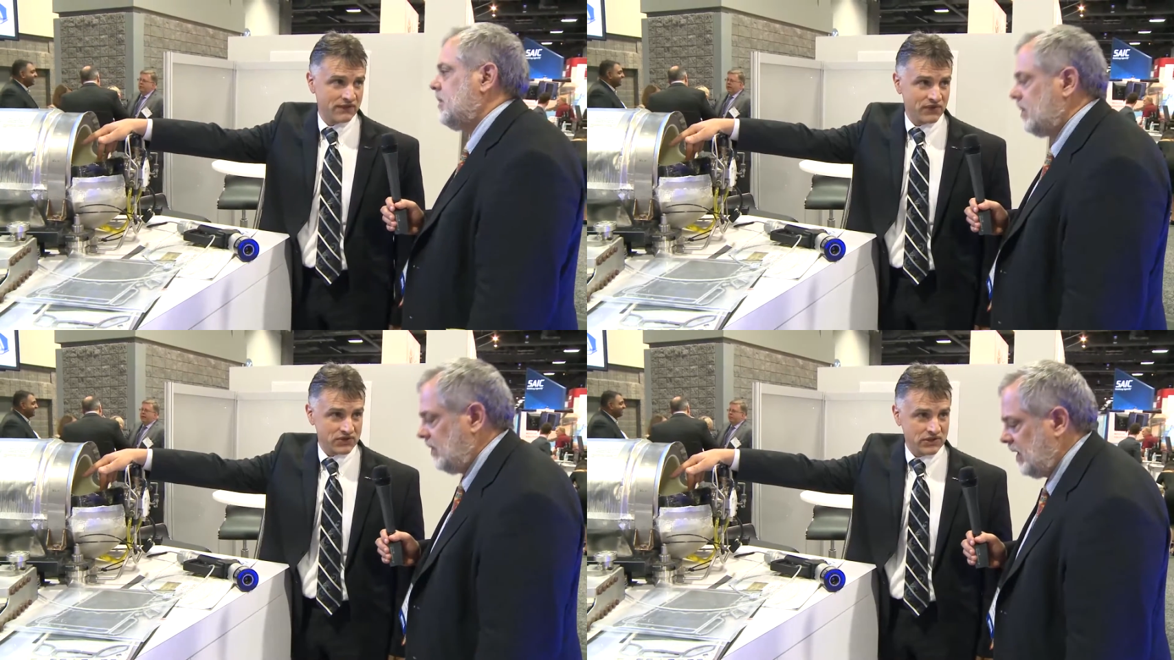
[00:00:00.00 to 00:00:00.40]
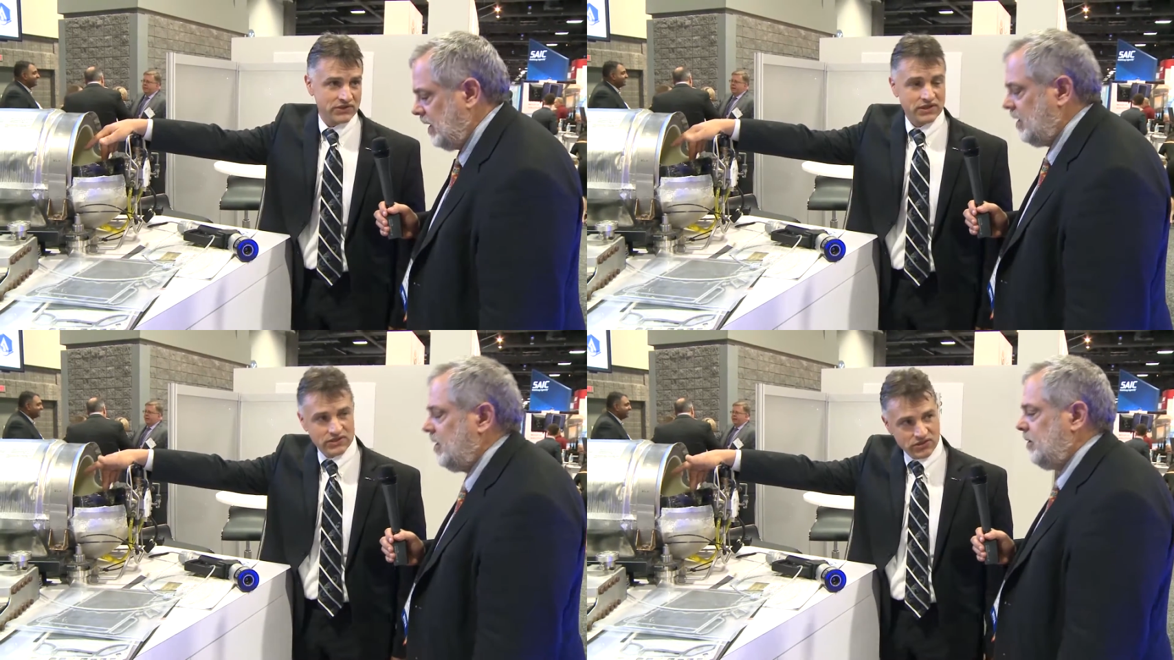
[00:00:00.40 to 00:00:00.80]
Speaker 1: efficient
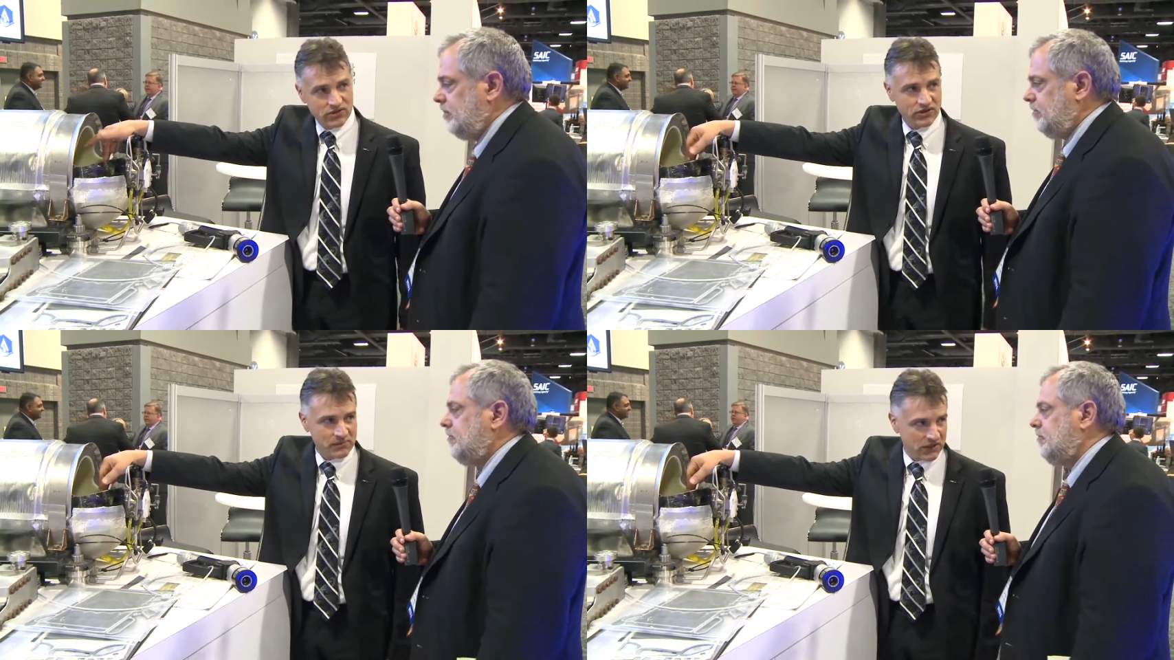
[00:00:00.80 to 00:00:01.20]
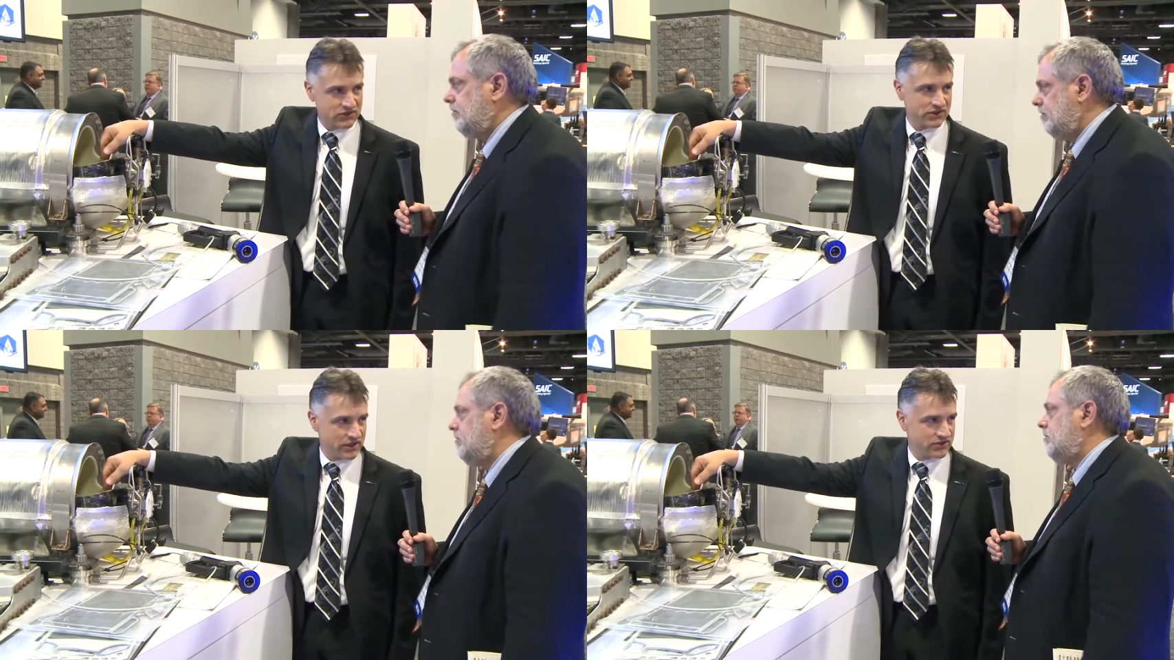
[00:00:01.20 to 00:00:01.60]
as an internal
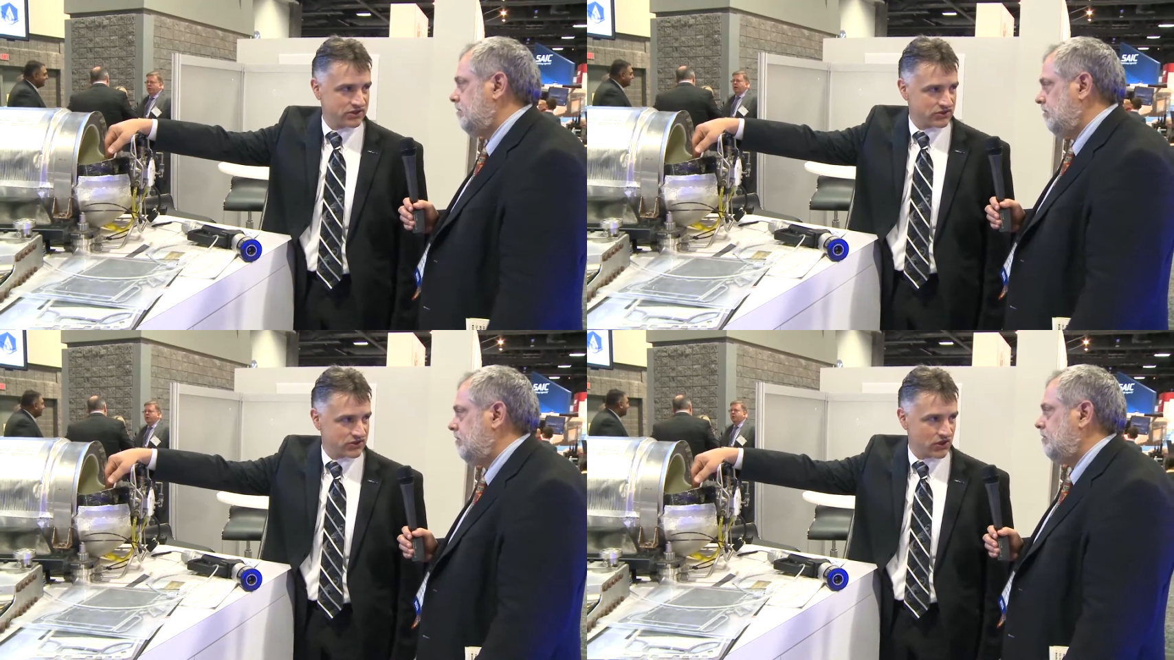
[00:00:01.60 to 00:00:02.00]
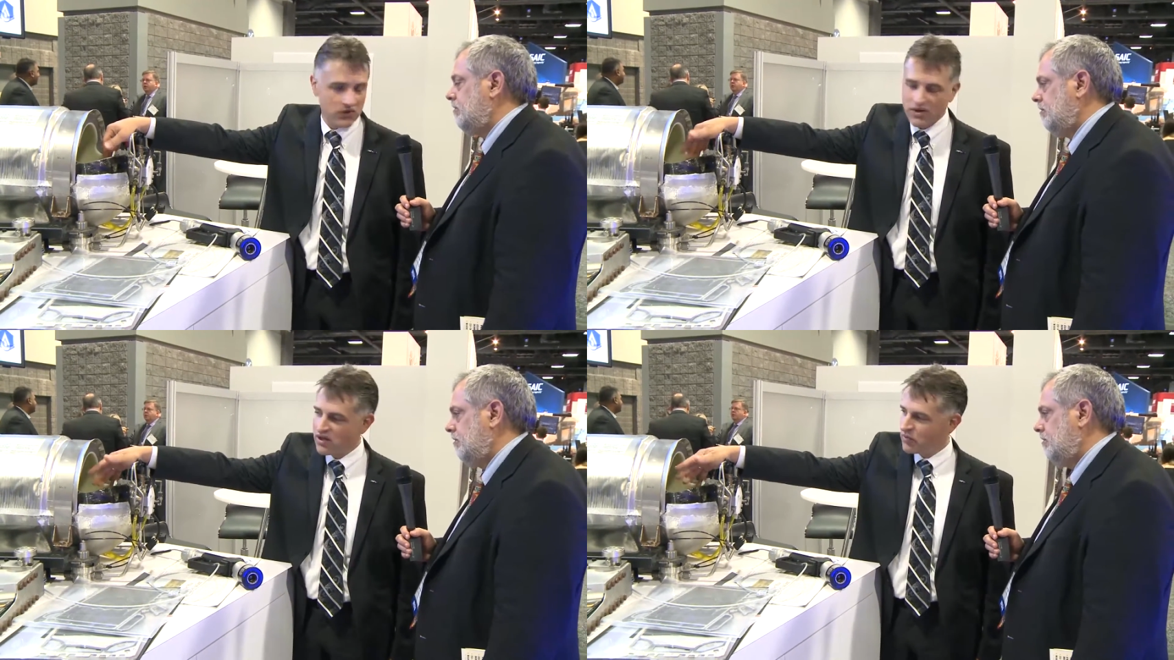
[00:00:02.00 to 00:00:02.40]
combustion engine,
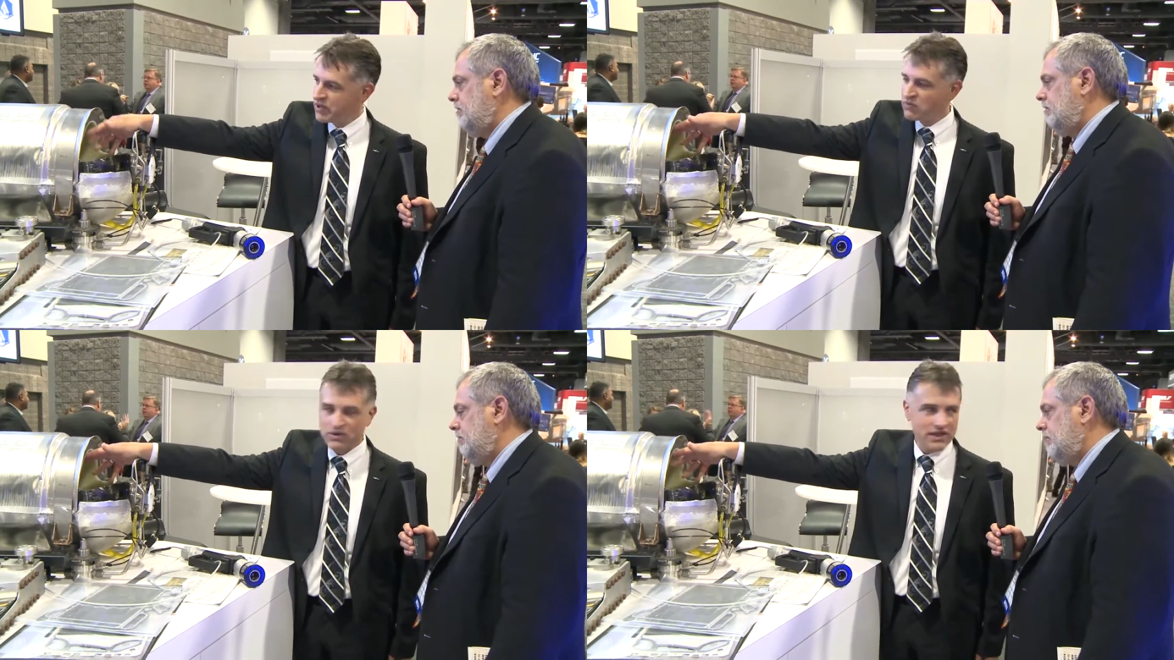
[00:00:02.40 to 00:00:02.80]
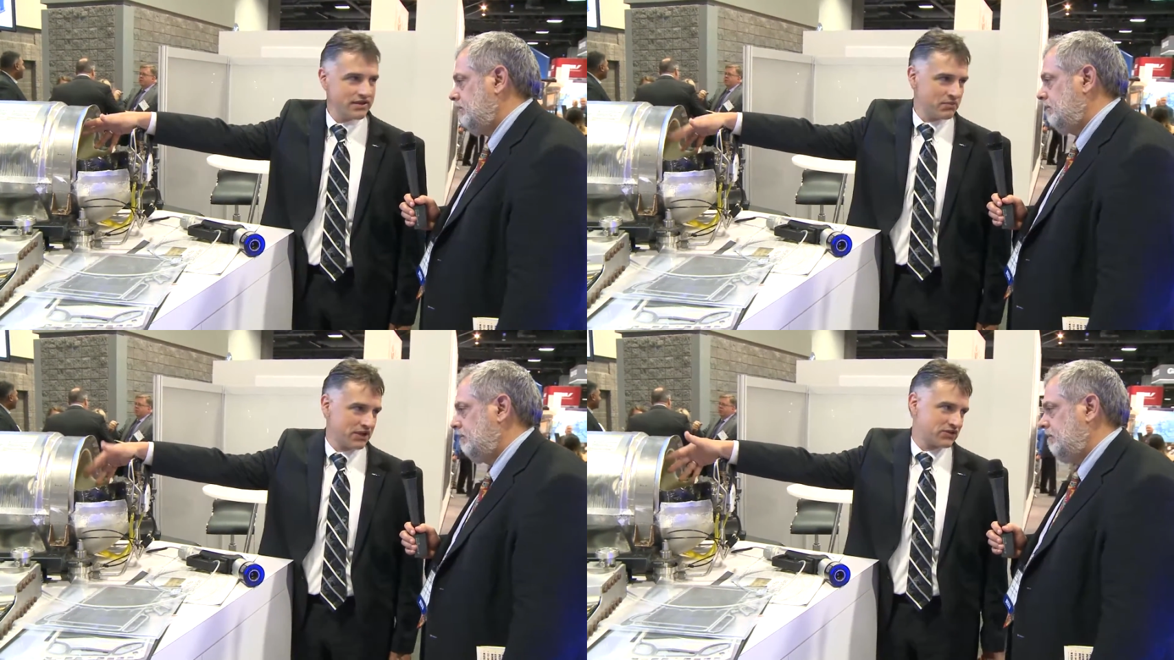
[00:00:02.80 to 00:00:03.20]
so we don't
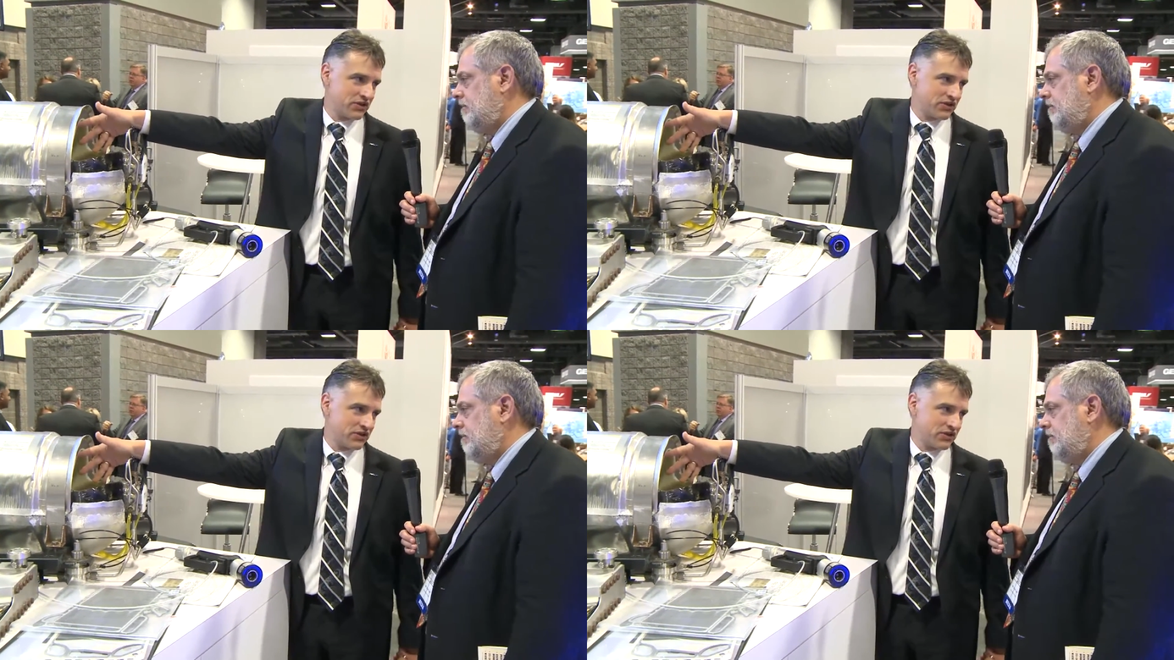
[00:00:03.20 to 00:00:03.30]
need much.